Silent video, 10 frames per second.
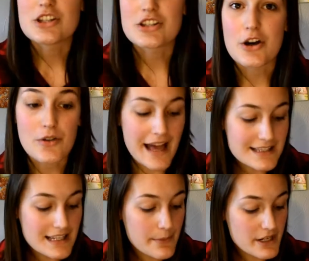So
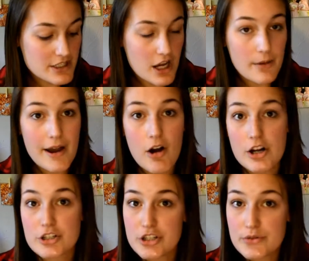last thing I'm going to talk about
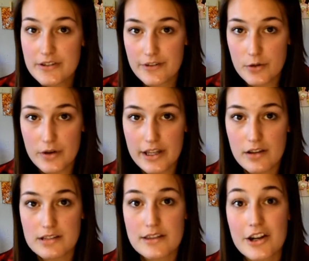are two different oils.